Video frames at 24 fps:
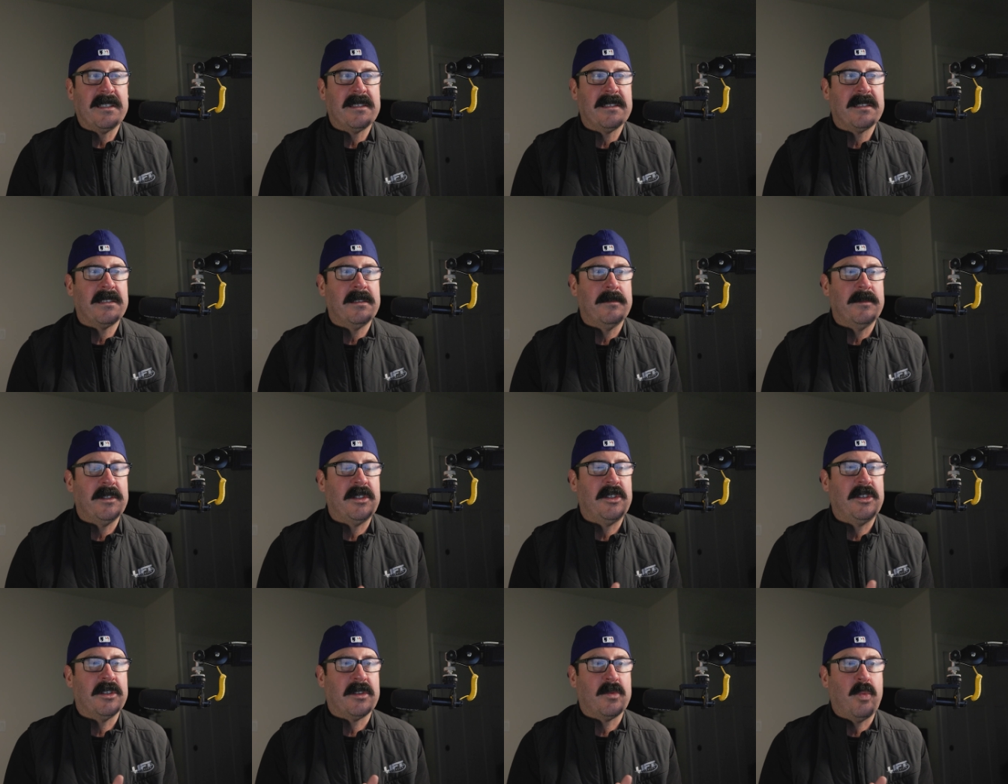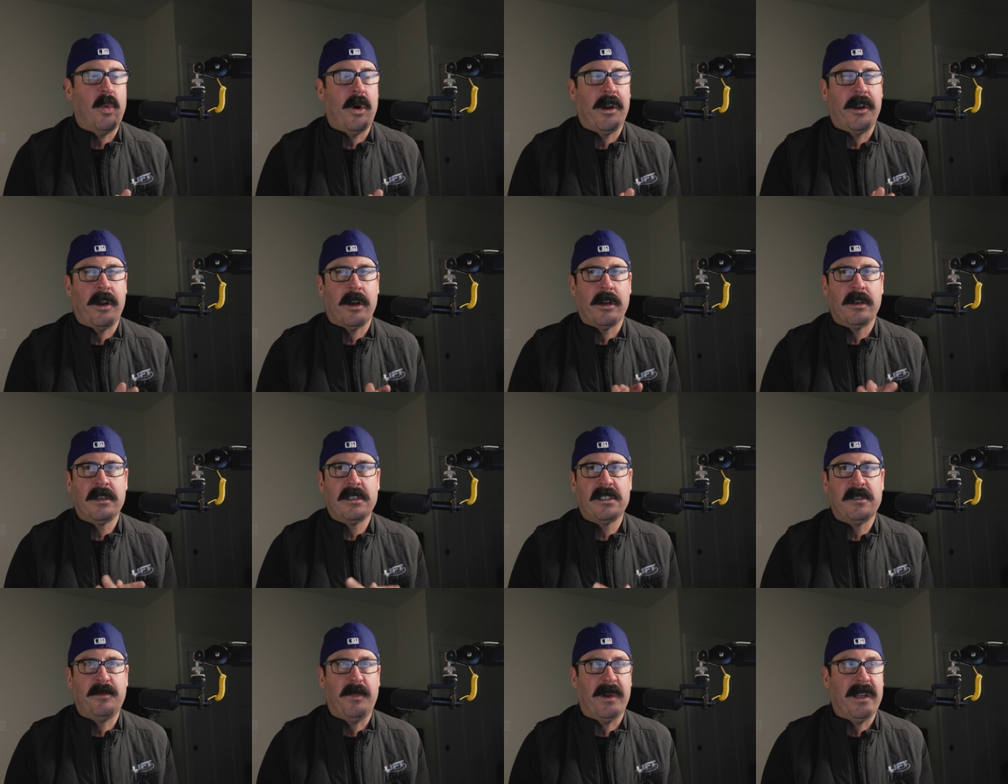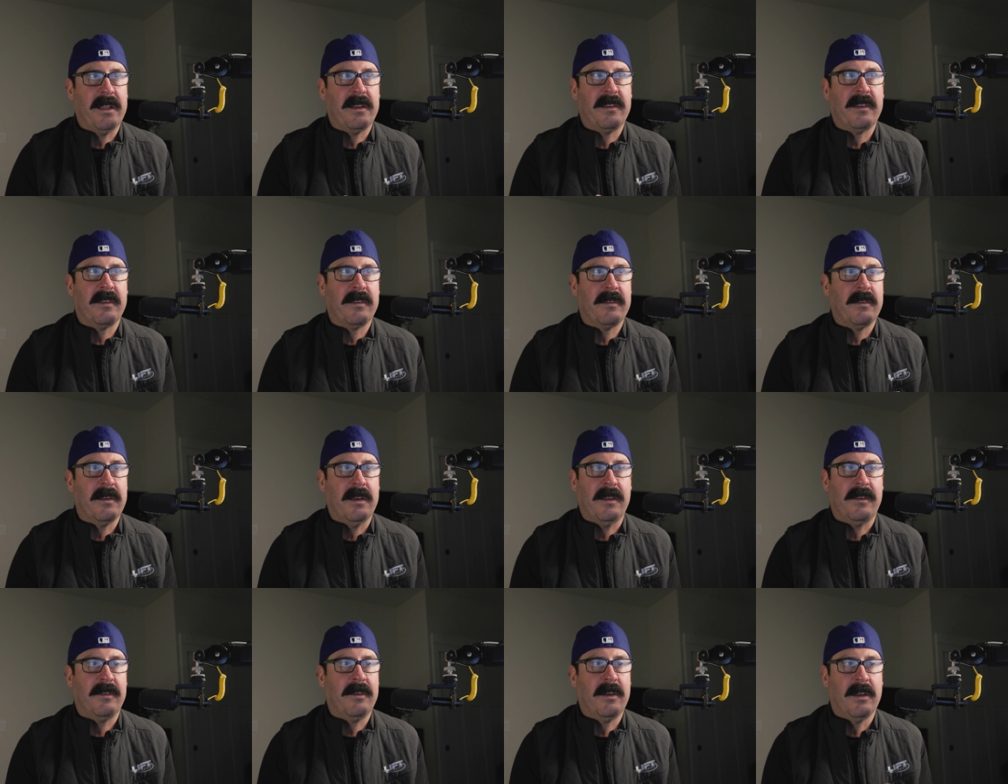system is just one hertz, but it's
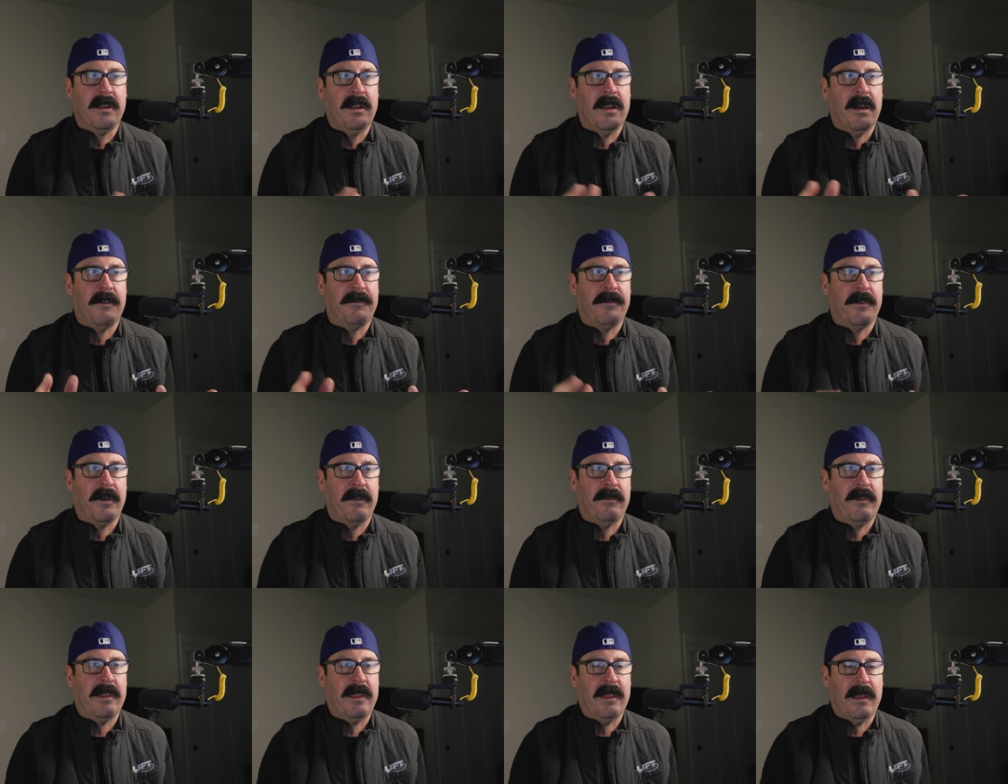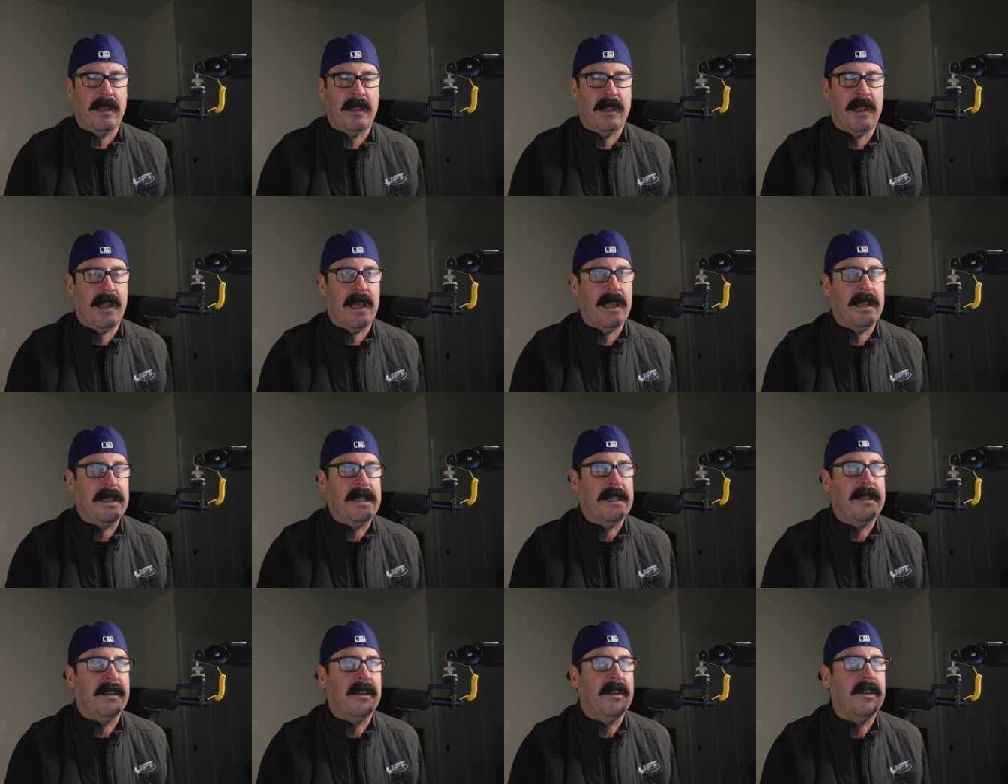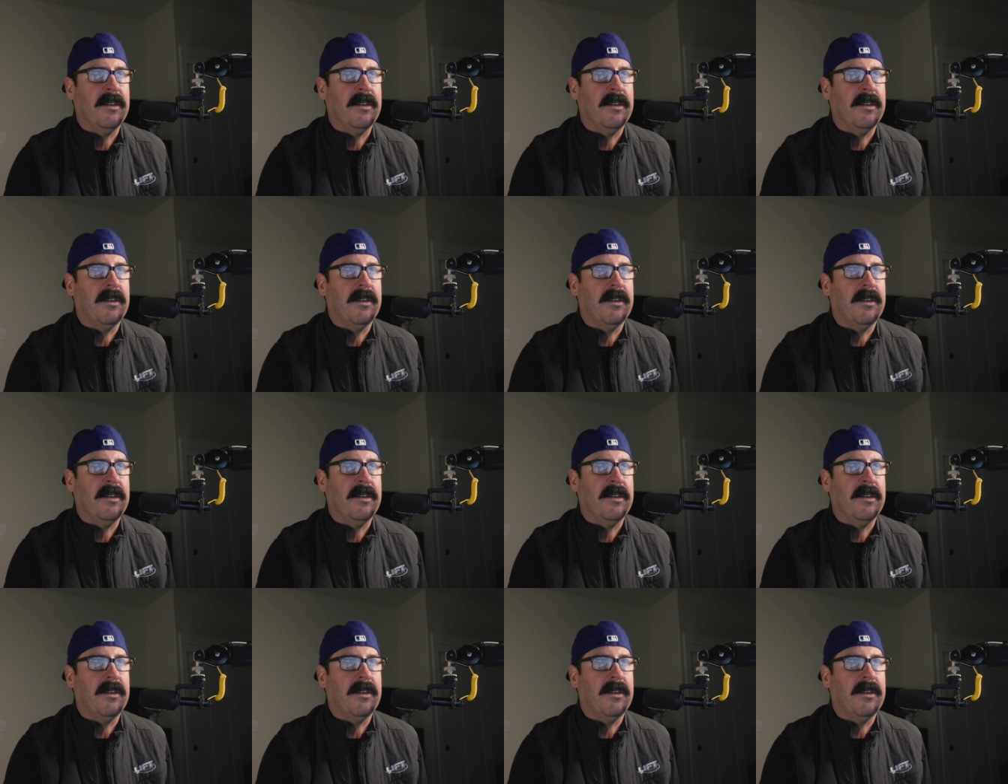it's good enough for everything that I need to